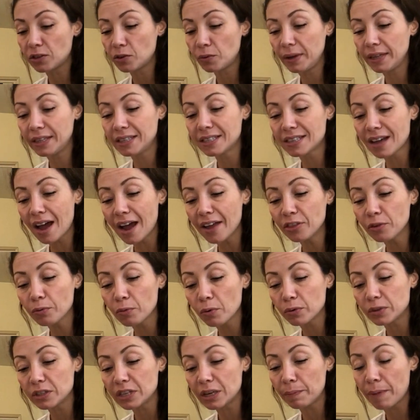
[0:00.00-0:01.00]
So inside the
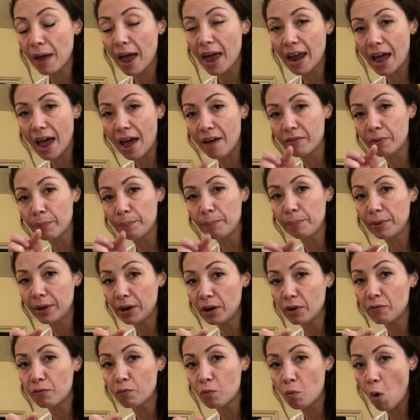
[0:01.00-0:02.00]
roasting pan I have a
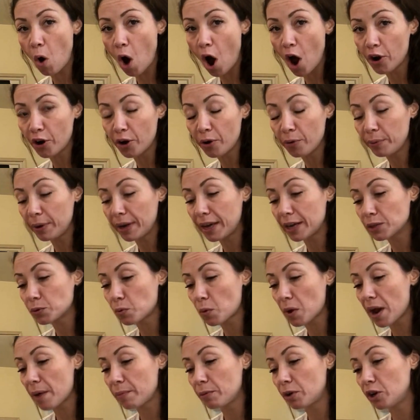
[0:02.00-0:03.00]
bit of water because
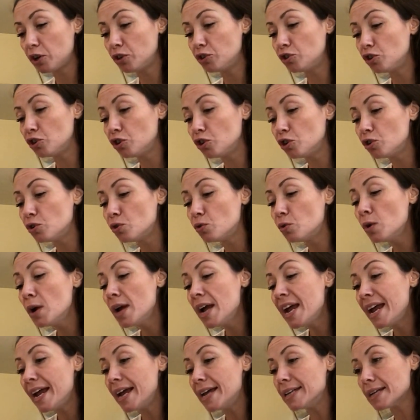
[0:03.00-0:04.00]
what I'm gonna do
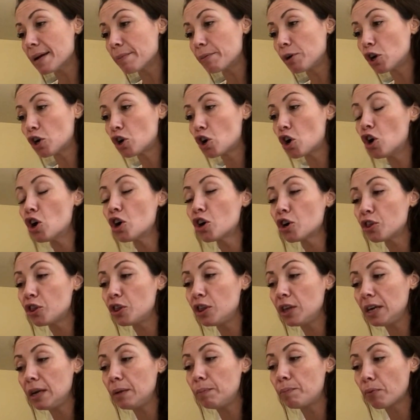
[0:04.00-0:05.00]
is I'm gonna cook
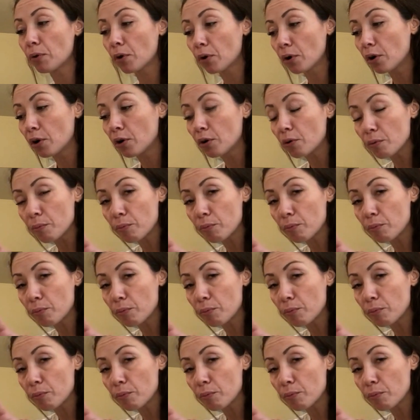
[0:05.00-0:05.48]
the bird